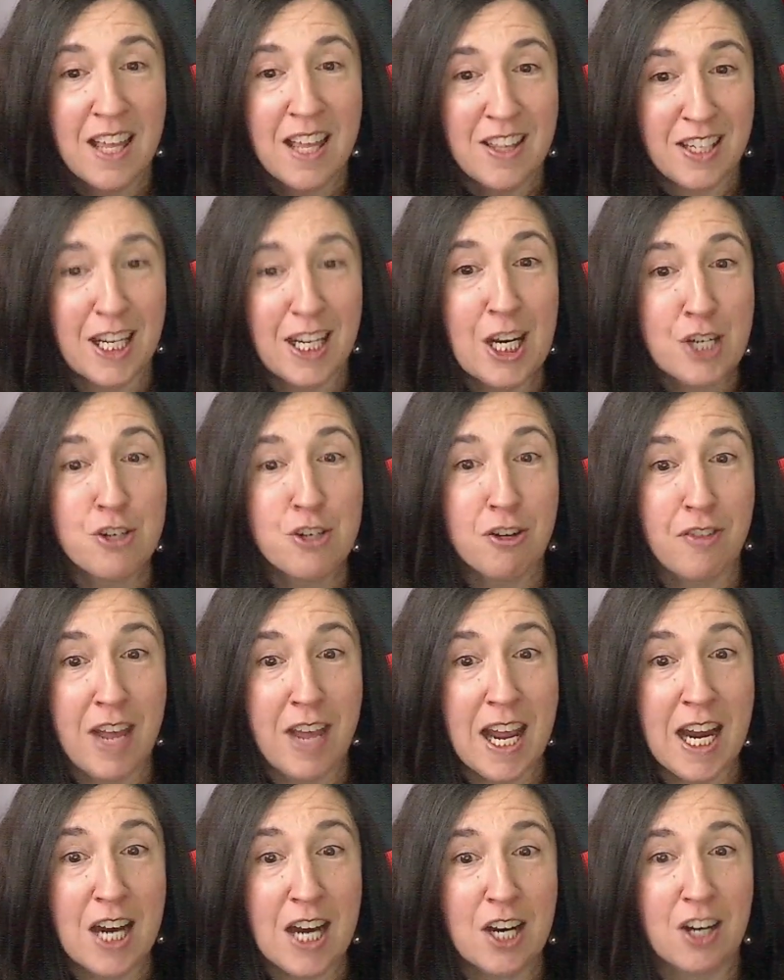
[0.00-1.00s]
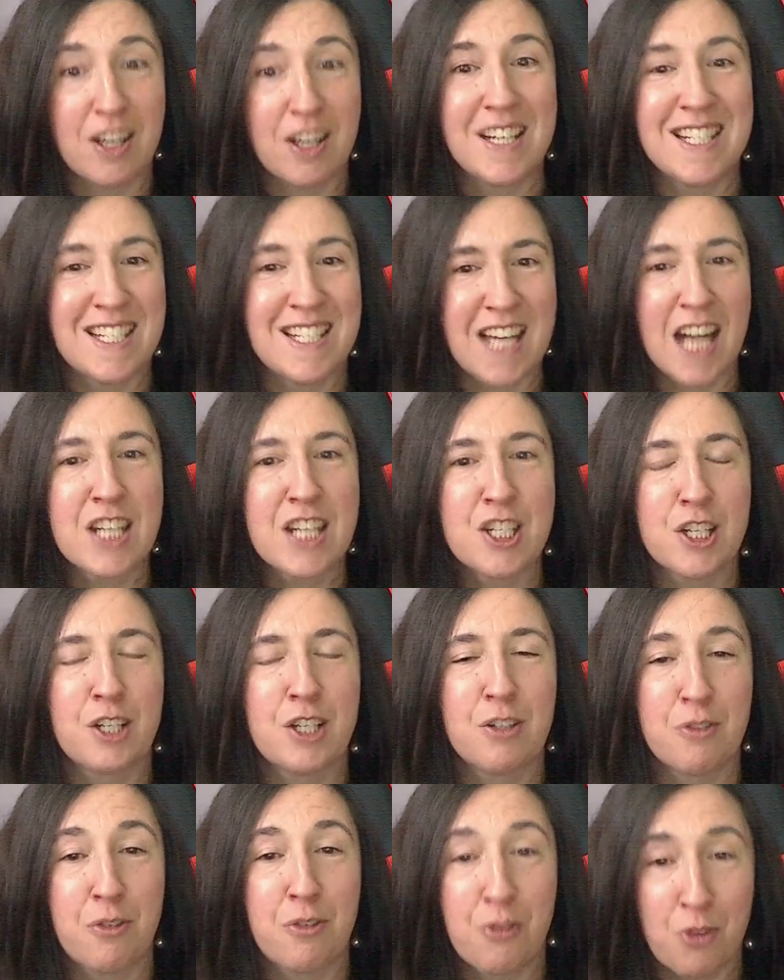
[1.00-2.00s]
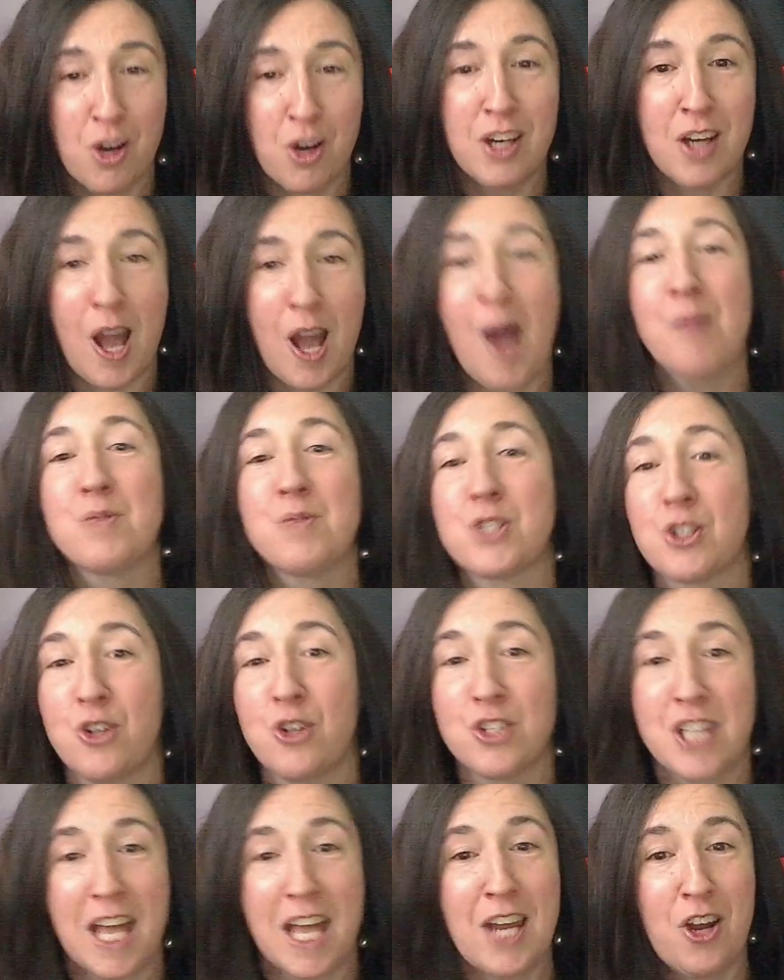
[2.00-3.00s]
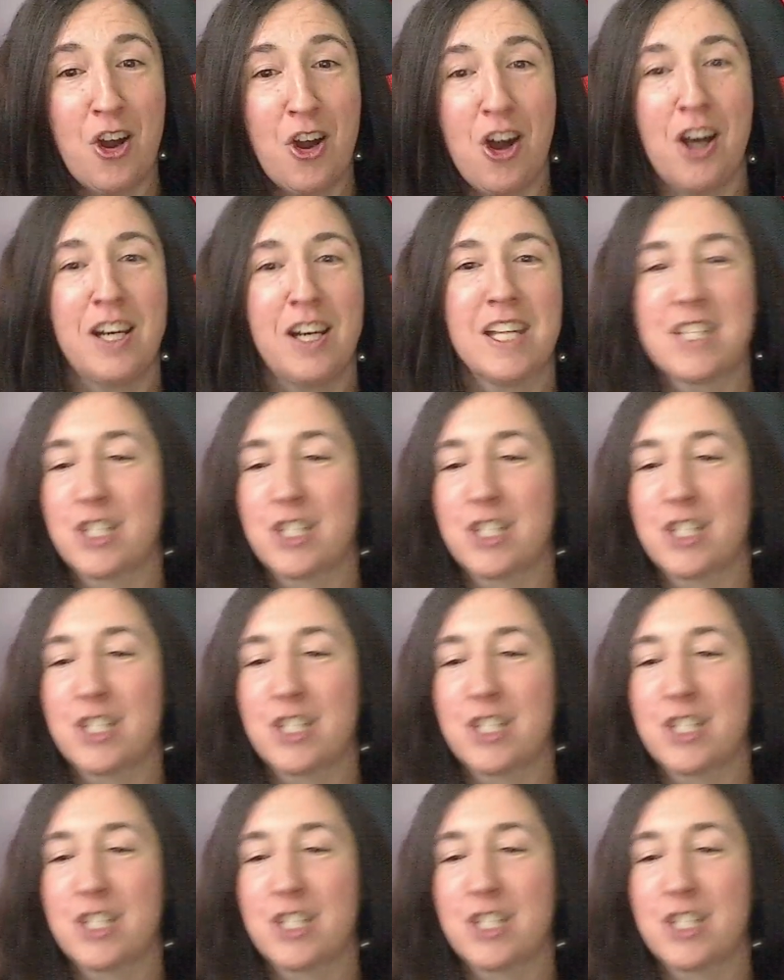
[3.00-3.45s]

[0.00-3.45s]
the nature of air is not to confront obstacles head-on.